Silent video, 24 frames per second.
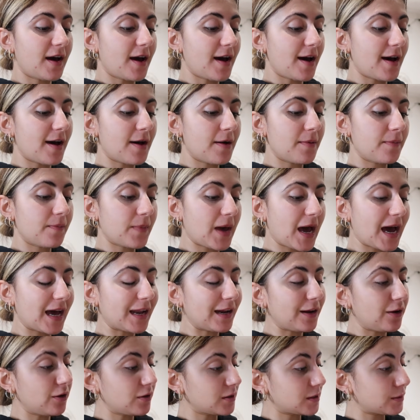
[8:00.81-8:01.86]

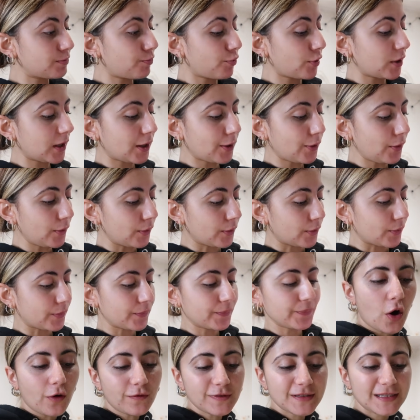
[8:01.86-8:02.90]
and looks pretty cool.
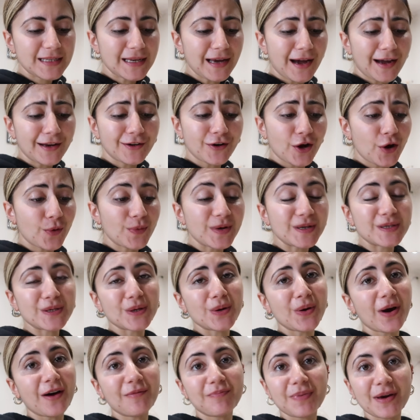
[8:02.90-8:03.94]
Obviously, I know we
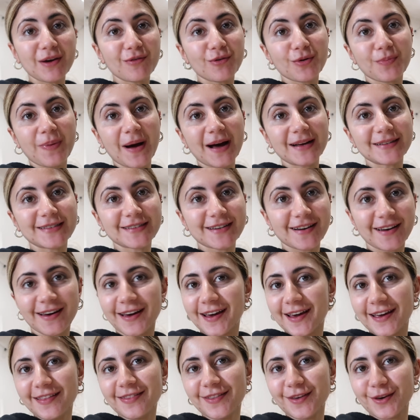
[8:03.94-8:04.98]
do have beetroot
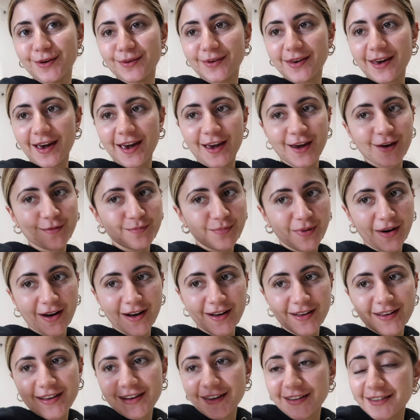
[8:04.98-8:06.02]
pasta in the UK,
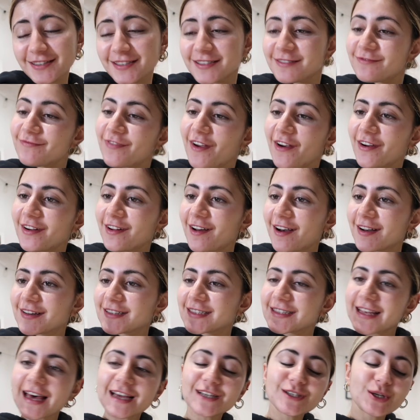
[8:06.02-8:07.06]
but it's very nice
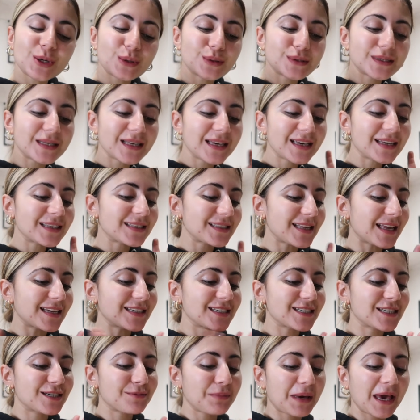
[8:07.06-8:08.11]
that Josie sent
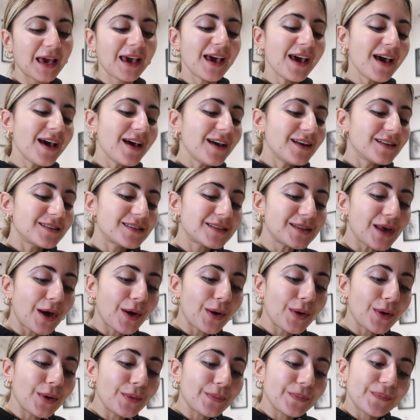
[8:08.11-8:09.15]
it to me.
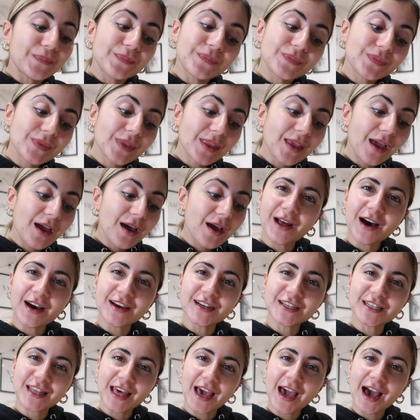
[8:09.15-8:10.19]
So I felt
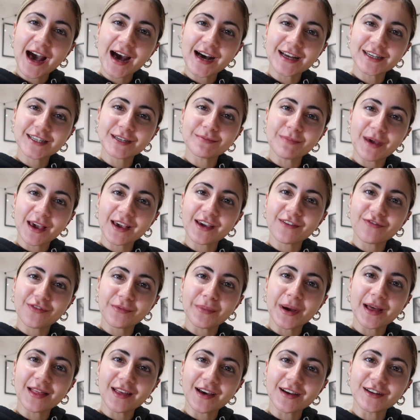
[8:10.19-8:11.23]
obliged that I had to make it for
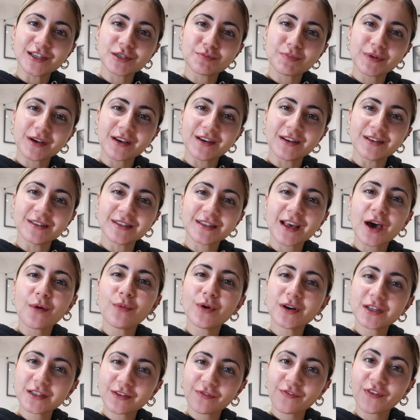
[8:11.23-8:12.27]
my lunch because I
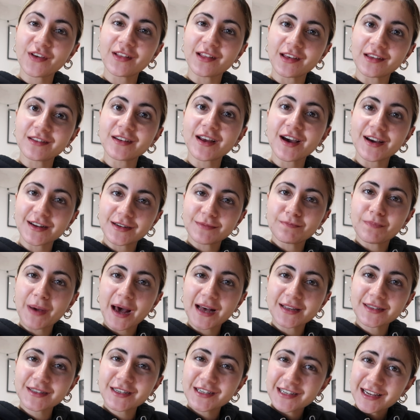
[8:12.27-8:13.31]
was feeling a
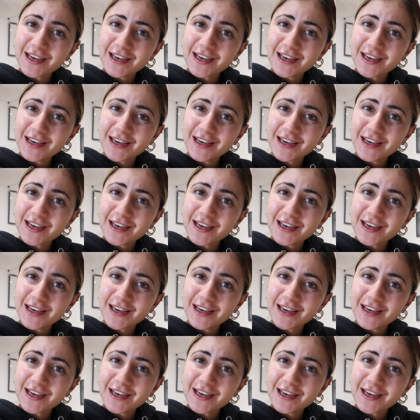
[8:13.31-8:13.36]
pasta